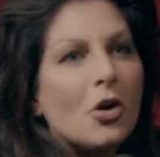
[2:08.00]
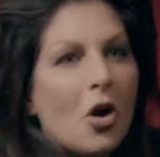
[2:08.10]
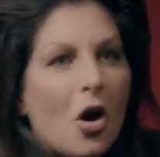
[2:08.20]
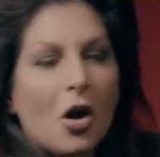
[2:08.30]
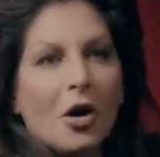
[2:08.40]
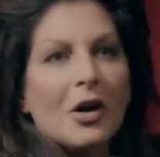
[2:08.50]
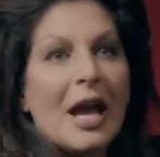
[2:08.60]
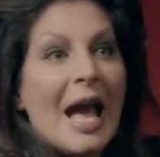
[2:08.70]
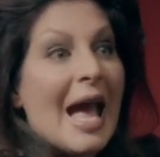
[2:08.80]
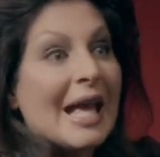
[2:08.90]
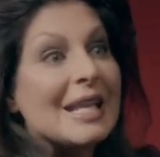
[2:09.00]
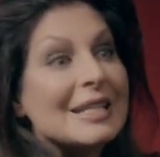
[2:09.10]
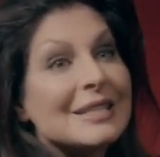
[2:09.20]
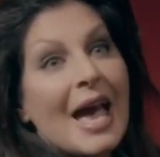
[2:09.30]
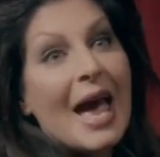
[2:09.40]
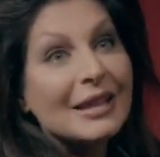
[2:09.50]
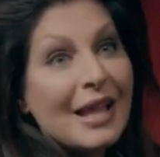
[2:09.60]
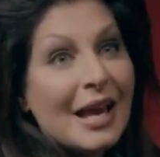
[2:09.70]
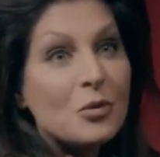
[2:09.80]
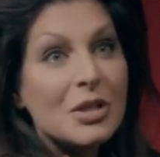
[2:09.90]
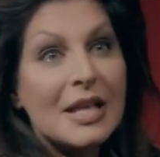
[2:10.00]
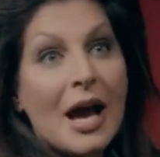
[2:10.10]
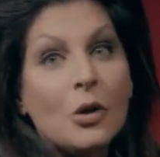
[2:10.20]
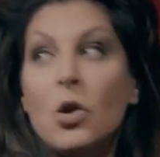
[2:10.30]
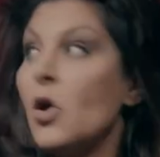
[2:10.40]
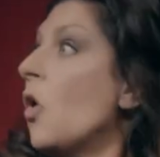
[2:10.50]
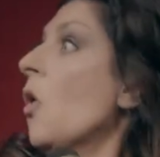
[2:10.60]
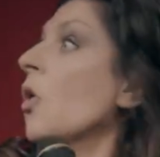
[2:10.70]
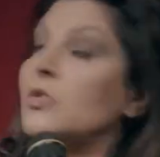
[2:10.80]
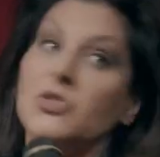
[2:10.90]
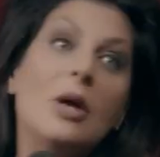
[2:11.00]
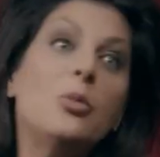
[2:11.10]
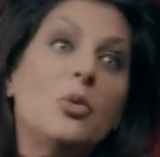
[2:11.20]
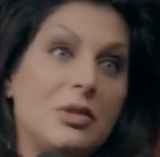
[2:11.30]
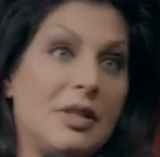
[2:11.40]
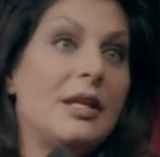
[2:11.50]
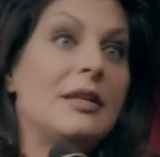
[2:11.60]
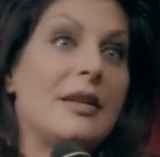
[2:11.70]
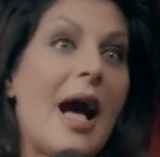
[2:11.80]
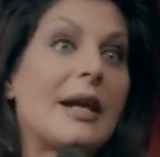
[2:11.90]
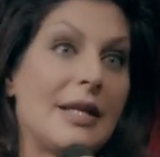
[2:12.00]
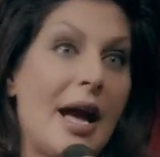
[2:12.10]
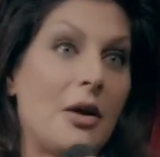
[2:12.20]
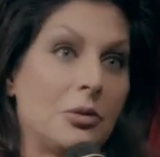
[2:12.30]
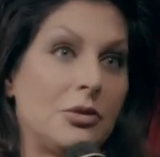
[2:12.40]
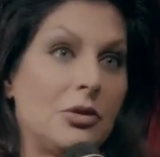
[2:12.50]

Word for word: car and its headlight was out, someone was getting knocked out.